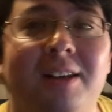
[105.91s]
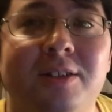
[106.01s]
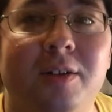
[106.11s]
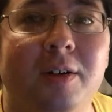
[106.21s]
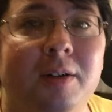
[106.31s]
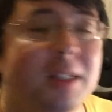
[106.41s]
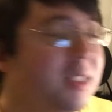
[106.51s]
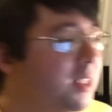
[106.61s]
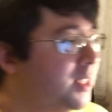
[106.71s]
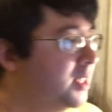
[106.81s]
So
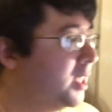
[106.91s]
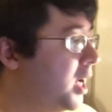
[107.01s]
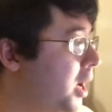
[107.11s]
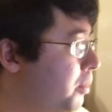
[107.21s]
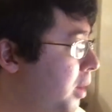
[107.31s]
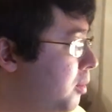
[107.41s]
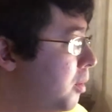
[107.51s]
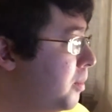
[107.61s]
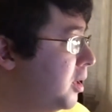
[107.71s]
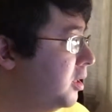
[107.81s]
I probably
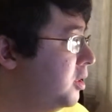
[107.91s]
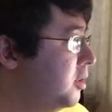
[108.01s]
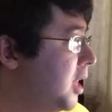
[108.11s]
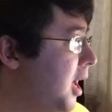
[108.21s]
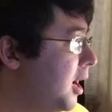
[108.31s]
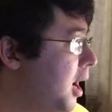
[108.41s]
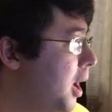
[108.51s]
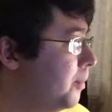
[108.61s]
won't be able to do that.